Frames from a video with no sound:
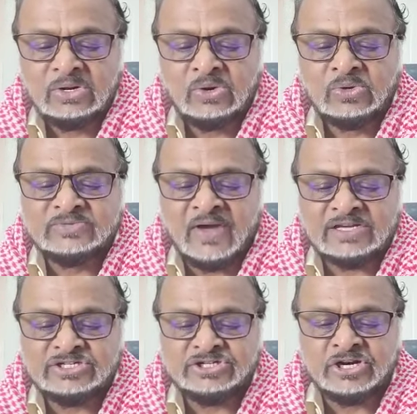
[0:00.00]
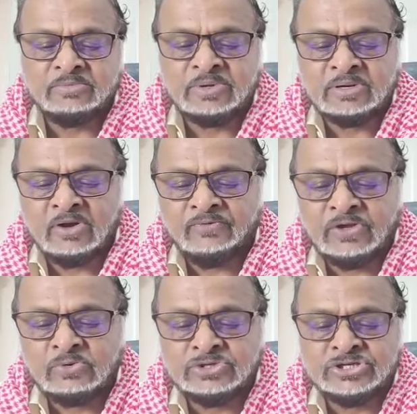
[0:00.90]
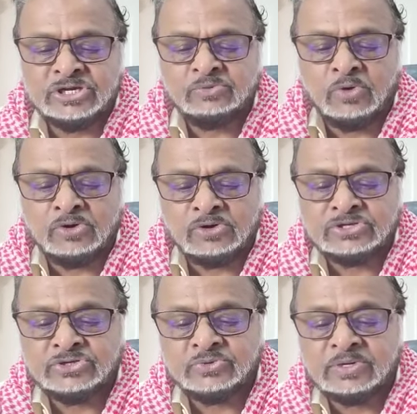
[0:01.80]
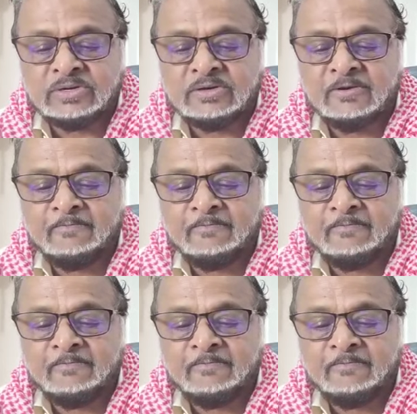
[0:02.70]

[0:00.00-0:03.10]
who is vice chairman of the UG Workers Union.